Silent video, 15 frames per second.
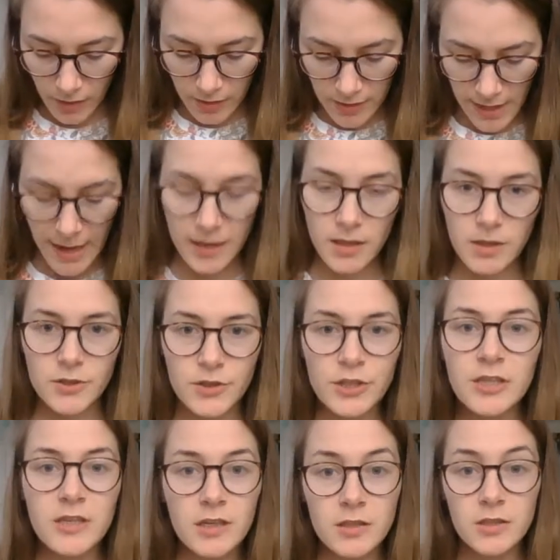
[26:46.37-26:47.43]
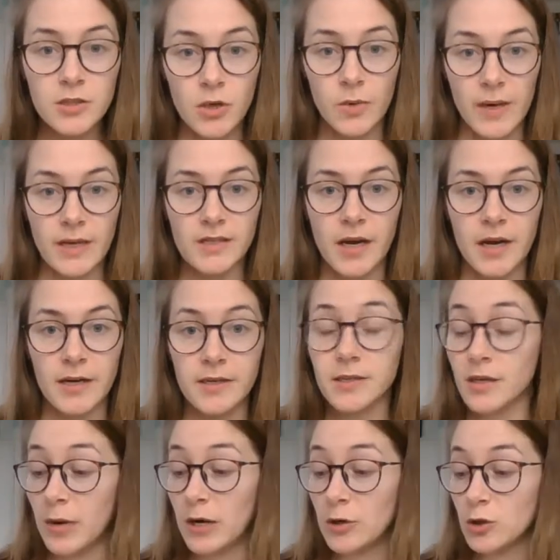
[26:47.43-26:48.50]
Yeah, she got so excited
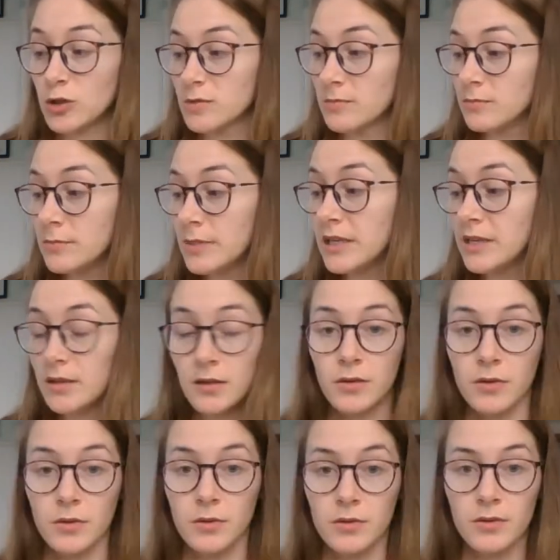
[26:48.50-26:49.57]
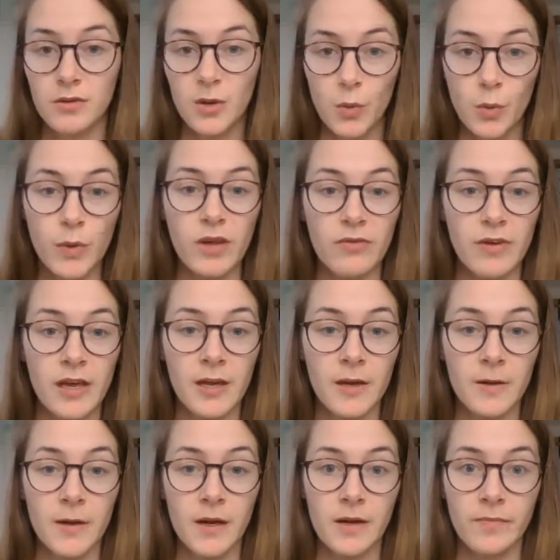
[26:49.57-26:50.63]
about me weaving
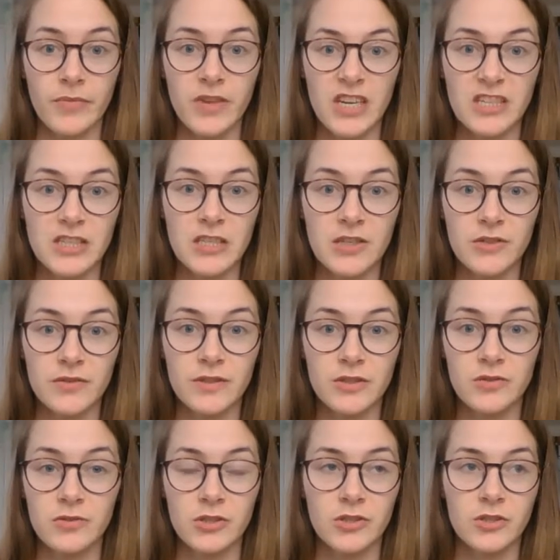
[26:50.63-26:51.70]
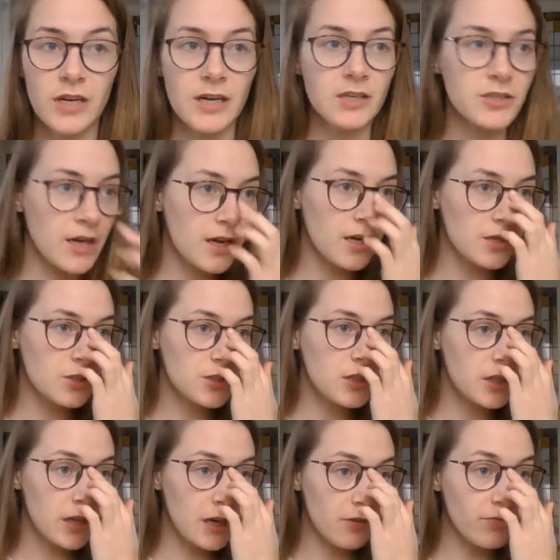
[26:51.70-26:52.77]
that she dove into her stash and she
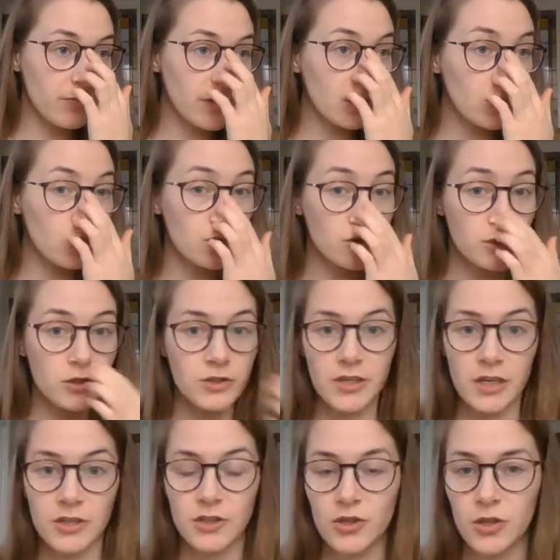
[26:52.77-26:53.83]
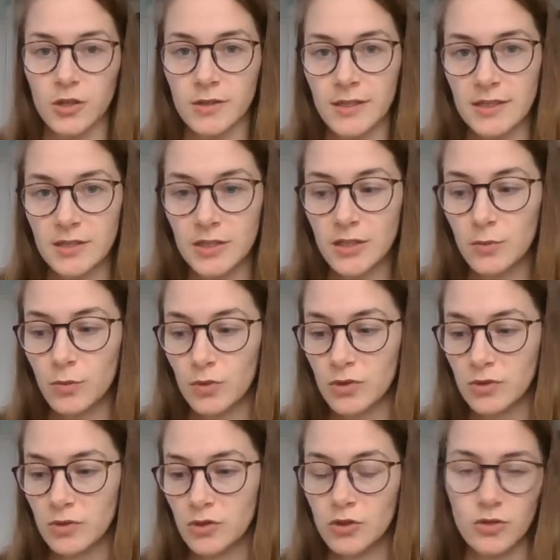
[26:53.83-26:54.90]
gave me all her stash yarn that she
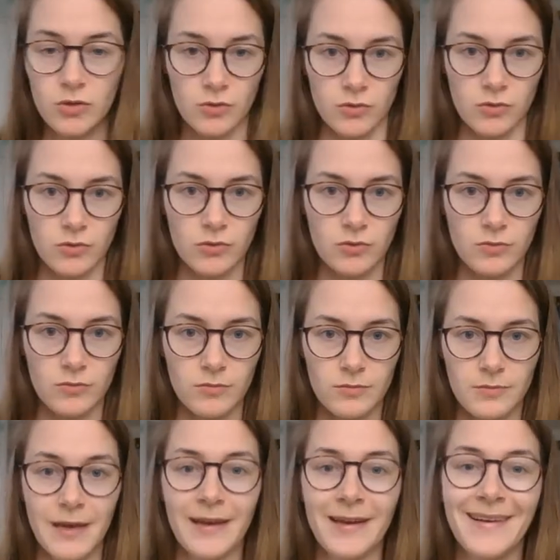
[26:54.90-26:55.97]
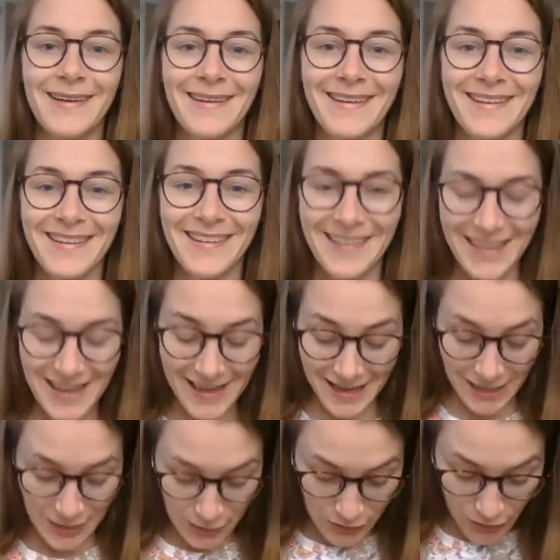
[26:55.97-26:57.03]
wouldn't use.
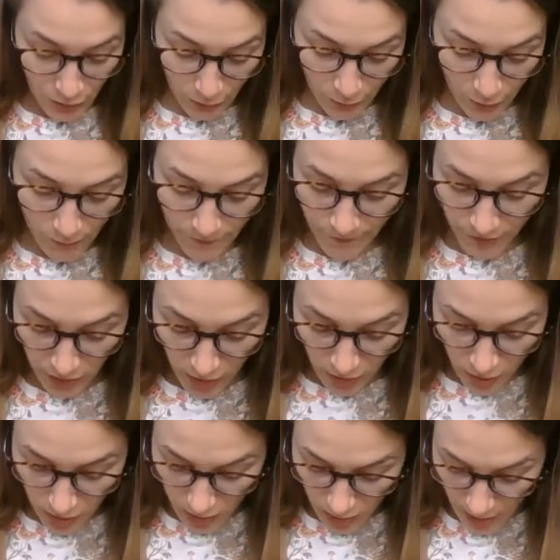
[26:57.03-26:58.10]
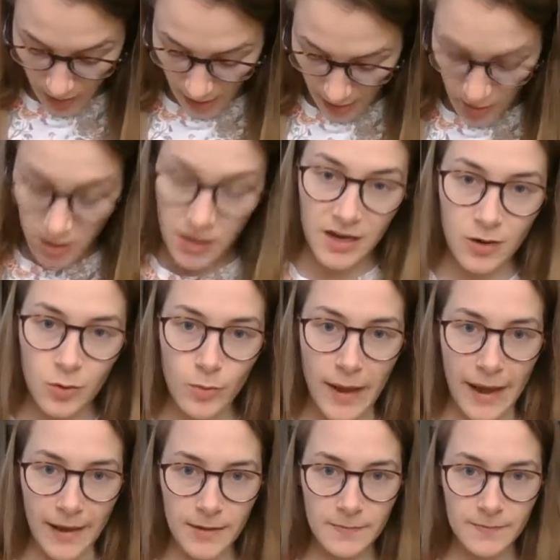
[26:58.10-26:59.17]
So, I got a little
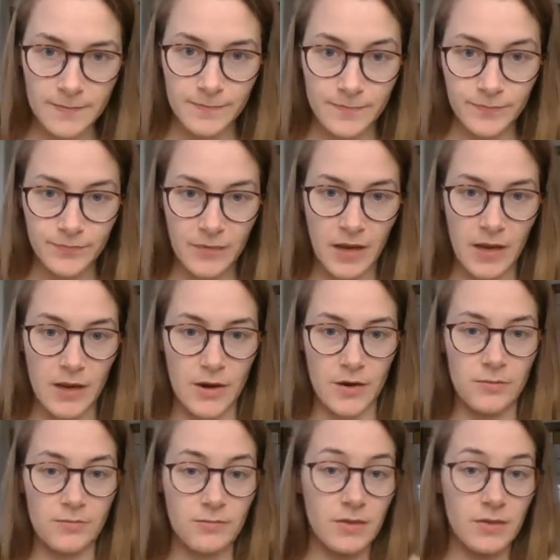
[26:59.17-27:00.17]
bag here.